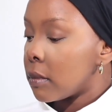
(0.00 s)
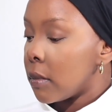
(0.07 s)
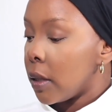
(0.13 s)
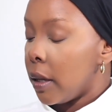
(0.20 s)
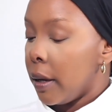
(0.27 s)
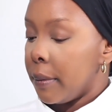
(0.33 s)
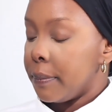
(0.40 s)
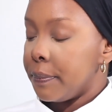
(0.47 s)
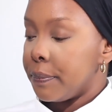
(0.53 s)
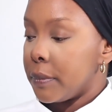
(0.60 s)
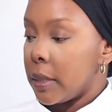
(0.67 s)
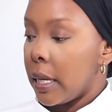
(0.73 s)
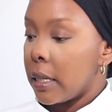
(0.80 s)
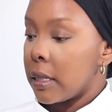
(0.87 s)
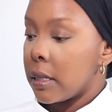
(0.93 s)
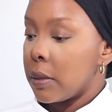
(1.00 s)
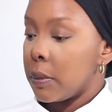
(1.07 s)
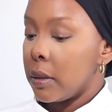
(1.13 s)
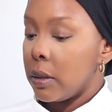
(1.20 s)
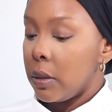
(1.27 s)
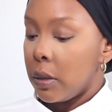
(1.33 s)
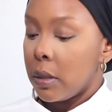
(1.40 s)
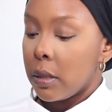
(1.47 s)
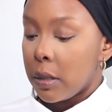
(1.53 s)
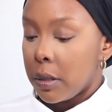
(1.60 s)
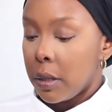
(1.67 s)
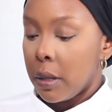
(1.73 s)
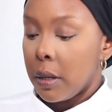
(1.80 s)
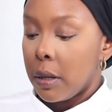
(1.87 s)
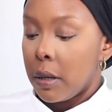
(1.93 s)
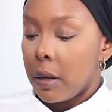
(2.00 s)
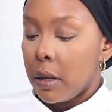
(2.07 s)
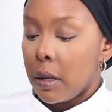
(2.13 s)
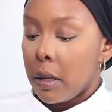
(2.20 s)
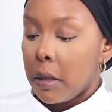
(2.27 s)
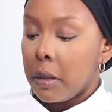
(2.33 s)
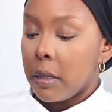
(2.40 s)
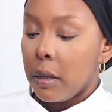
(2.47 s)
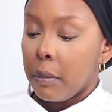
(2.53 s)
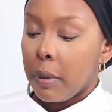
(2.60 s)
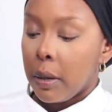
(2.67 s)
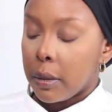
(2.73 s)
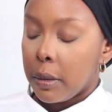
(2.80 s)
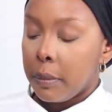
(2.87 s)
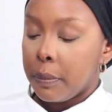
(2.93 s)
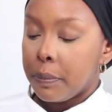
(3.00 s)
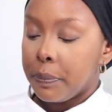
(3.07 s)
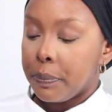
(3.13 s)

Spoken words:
Okay, next we're going to use the same powder